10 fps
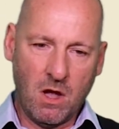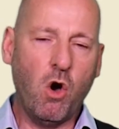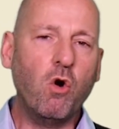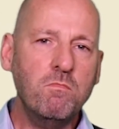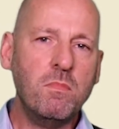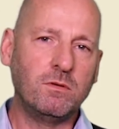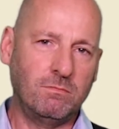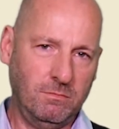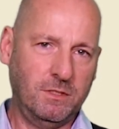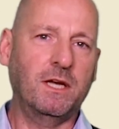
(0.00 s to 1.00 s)
home
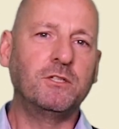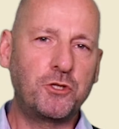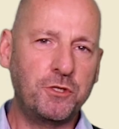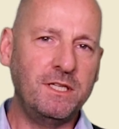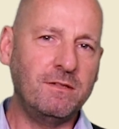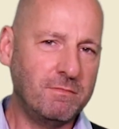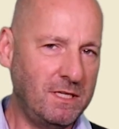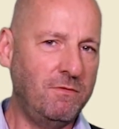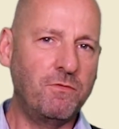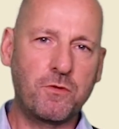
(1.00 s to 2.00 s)
country,
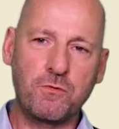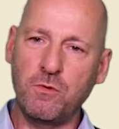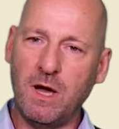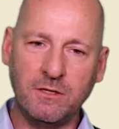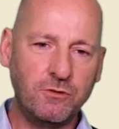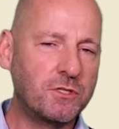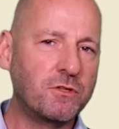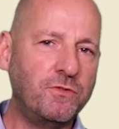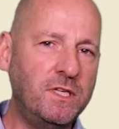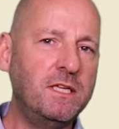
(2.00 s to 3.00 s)
even through hundreds
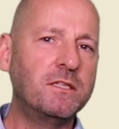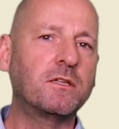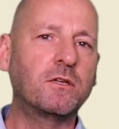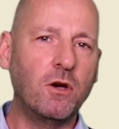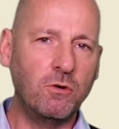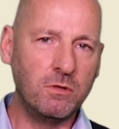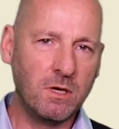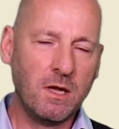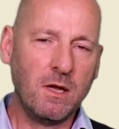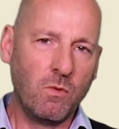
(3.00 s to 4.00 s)
of years ago,
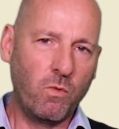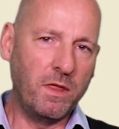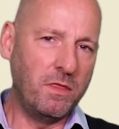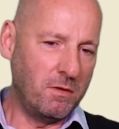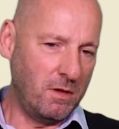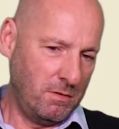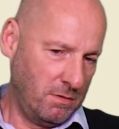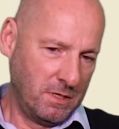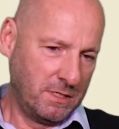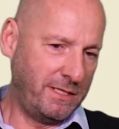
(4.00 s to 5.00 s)
when the
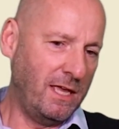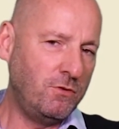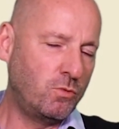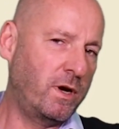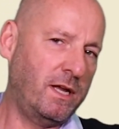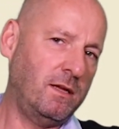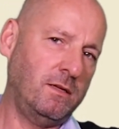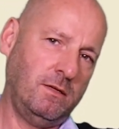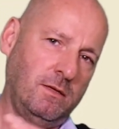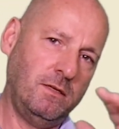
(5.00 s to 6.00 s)
slaves were
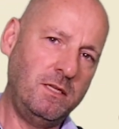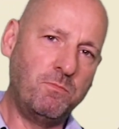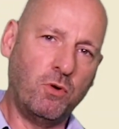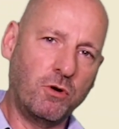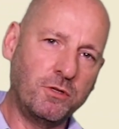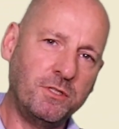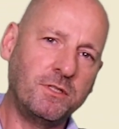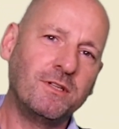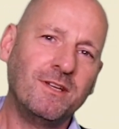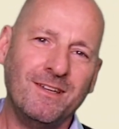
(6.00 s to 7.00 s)
deported
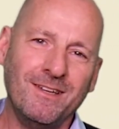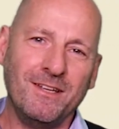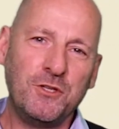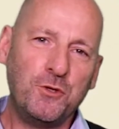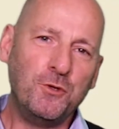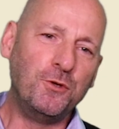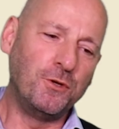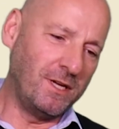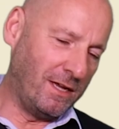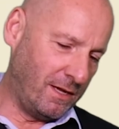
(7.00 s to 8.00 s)

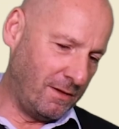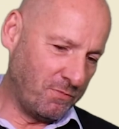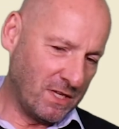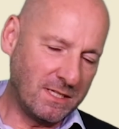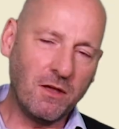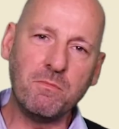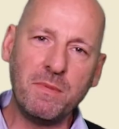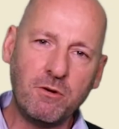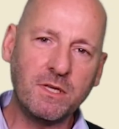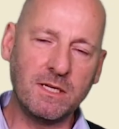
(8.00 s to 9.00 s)
to South
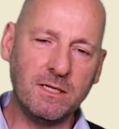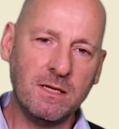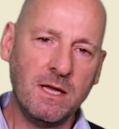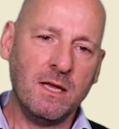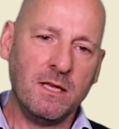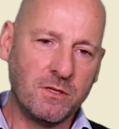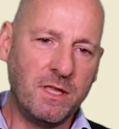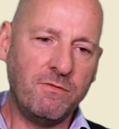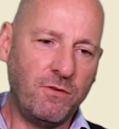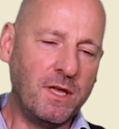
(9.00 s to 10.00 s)
America. So
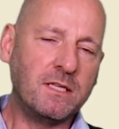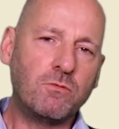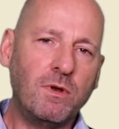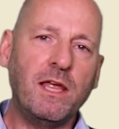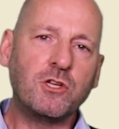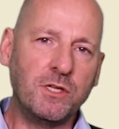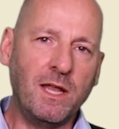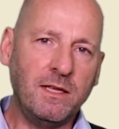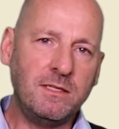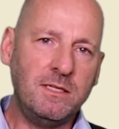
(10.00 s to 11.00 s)
therefore, there's a
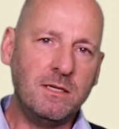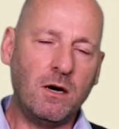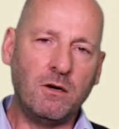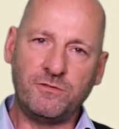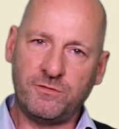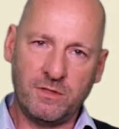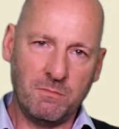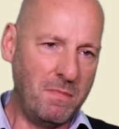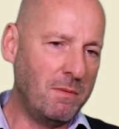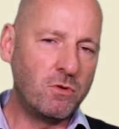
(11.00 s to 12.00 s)
relationality of
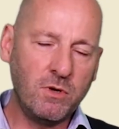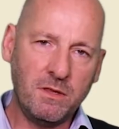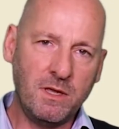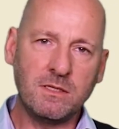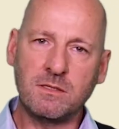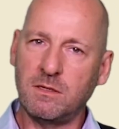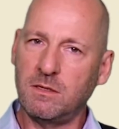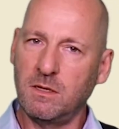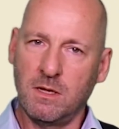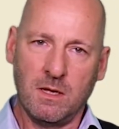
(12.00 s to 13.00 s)
memory, there's a